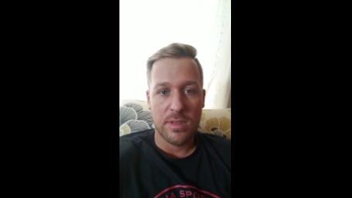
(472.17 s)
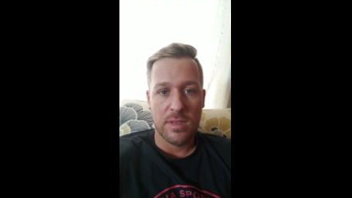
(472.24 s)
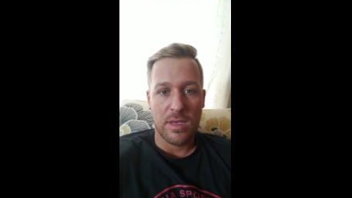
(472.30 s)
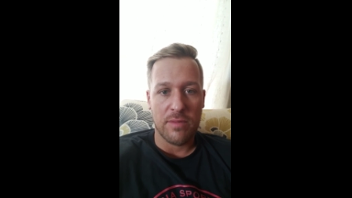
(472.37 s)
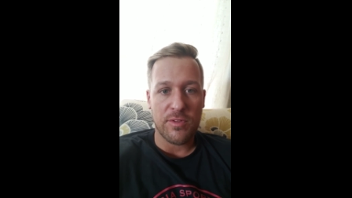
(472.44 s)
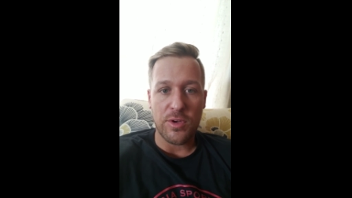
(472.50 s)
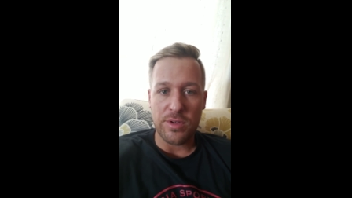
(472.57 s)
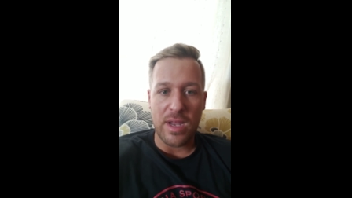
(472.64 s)

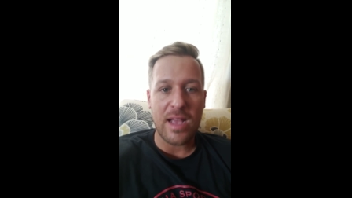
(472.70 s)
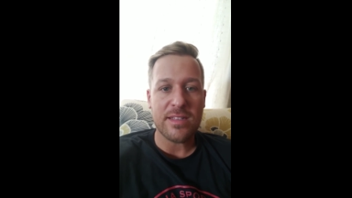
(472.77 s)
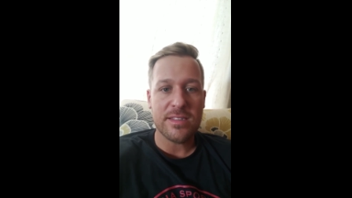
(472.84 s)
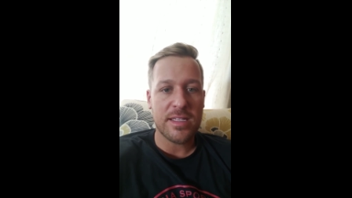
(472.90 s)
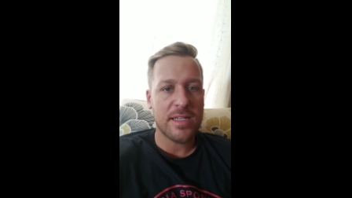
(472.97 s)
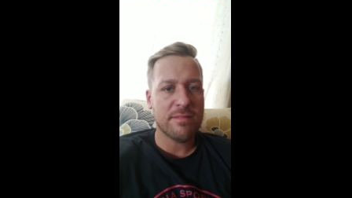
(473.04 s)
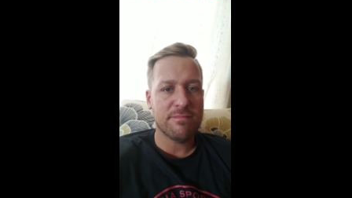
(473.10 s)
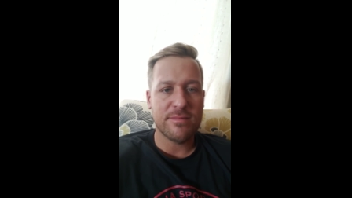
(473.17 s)
If you're not in
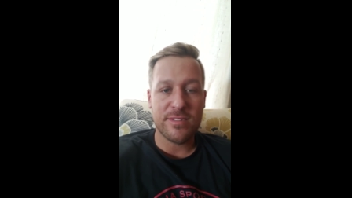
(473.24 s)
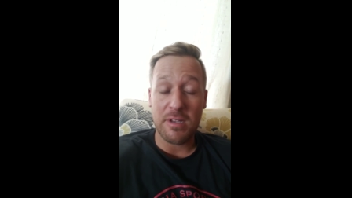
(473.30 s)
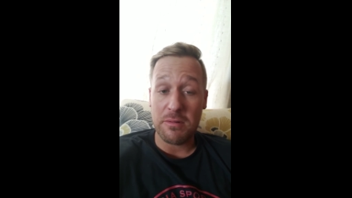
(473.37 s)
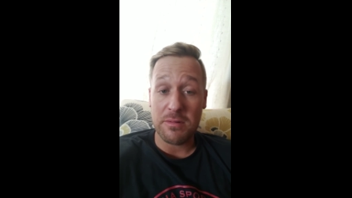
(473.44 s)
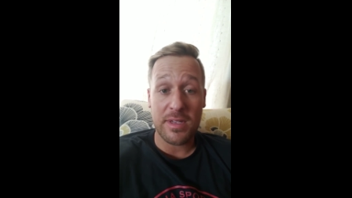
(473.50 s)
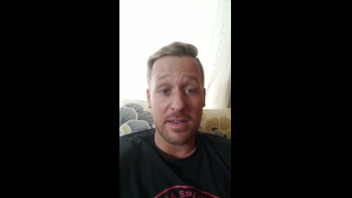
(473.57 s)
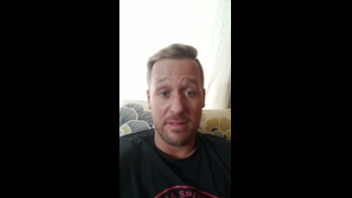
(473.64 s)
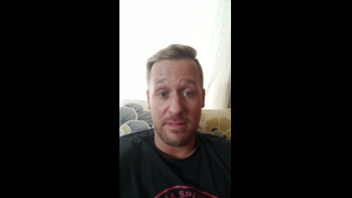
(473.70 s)
debt, don't
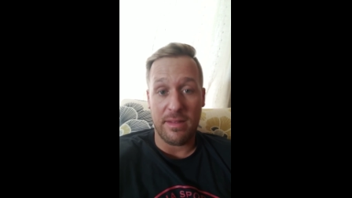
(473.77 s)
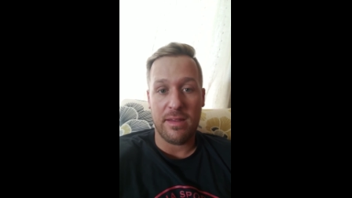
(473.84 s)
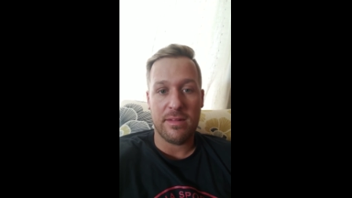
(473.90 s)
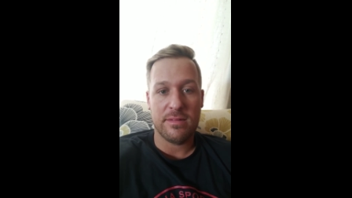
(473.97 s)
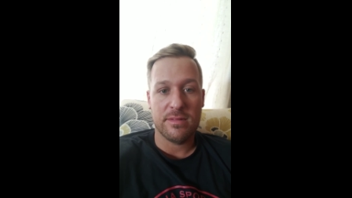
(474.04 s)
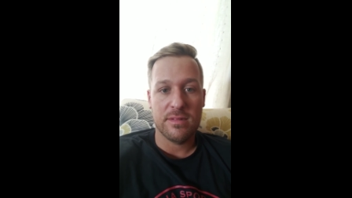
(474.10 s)
get in debt.